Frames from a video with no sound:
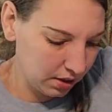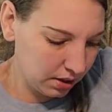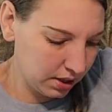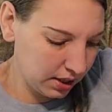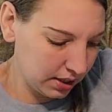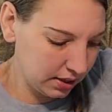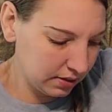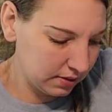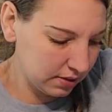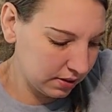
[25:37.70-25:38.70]

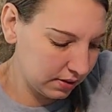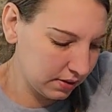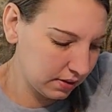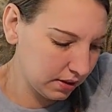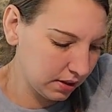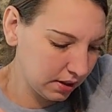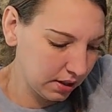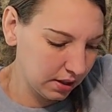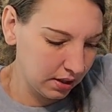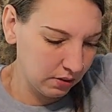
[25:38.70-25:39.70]
This
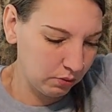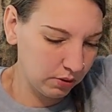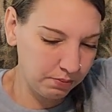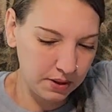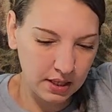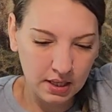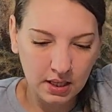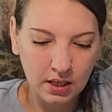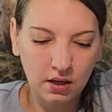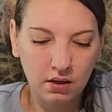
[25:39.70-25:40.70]
would
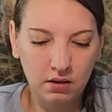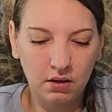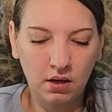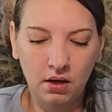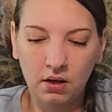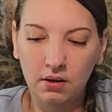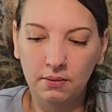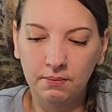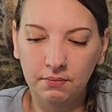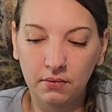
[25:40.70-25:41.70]
be
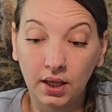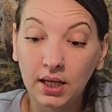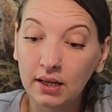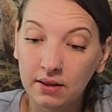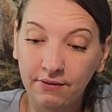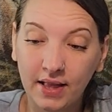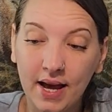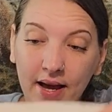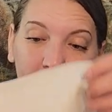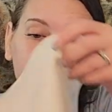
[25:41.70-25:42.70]
Lady of the
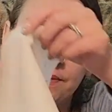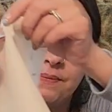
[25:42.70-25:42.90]
Flag,